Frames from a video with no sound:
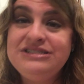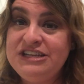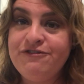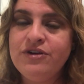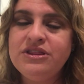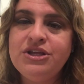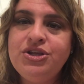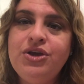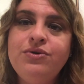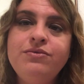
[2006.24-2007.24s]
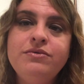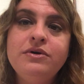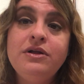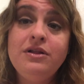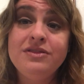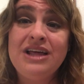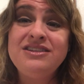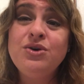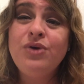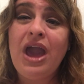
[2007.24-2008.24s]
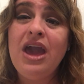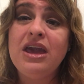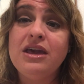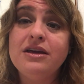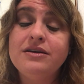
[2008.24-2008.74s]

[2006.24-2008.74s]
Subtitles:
different than you, that's okay.